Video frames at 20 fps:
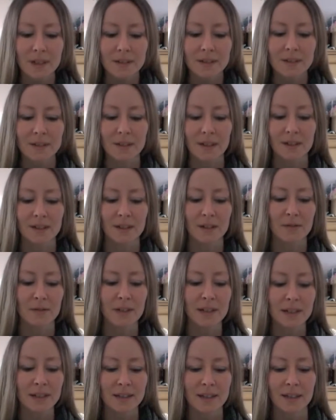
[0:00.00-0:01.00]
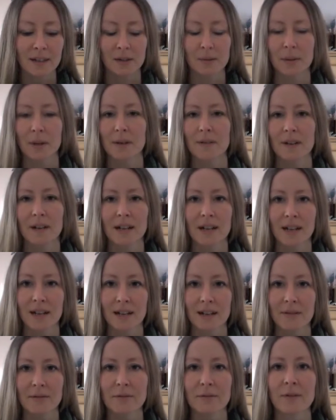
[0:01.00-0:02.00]
So that's lovely. That's where I
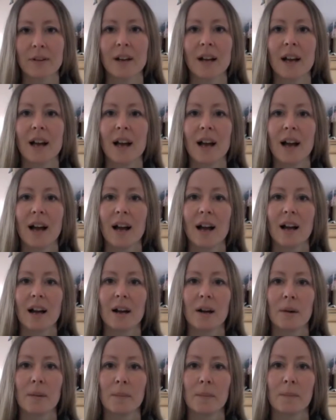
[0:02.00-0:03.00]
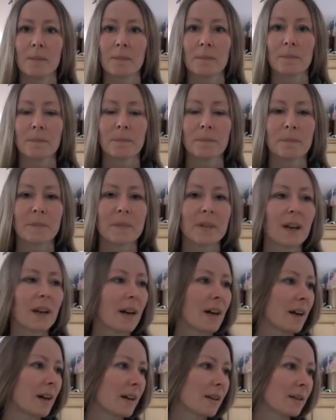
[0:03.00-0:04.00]
live.
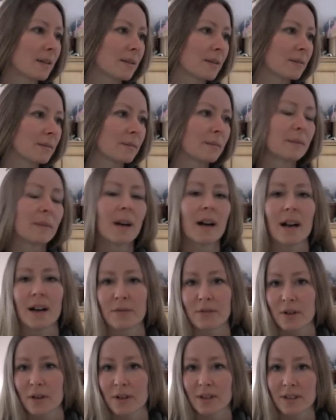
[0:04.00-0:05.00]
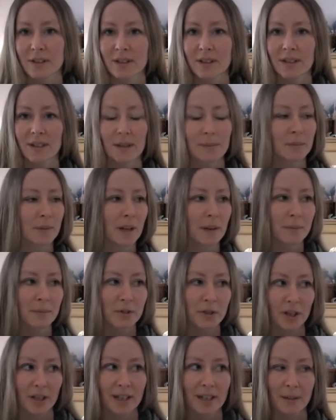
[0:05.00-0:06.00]
I'm
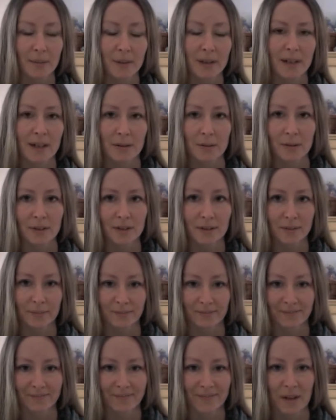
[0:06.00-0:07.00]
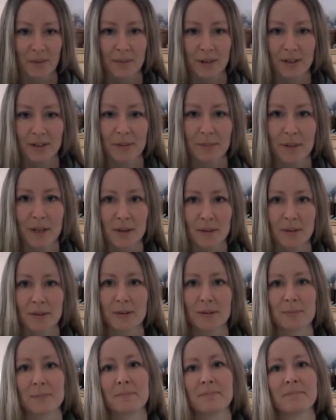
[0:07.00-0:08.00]
checking my notes. I made some
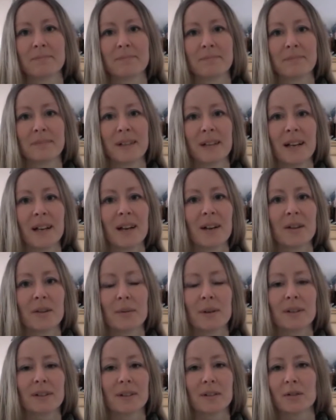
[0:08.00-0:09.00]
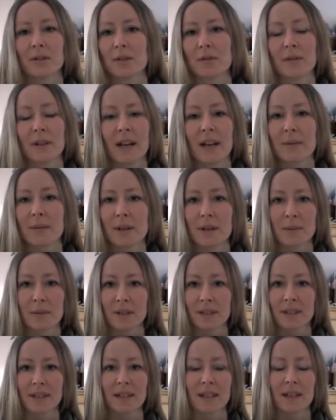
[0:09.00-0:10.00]
notes. Otherwise, I'll just forget what I want
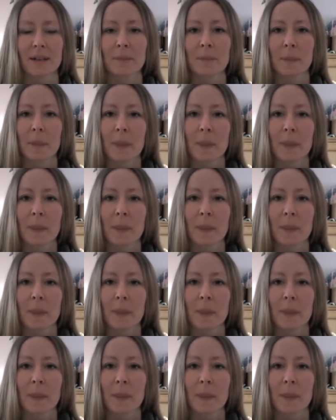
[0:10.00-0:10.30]
to say.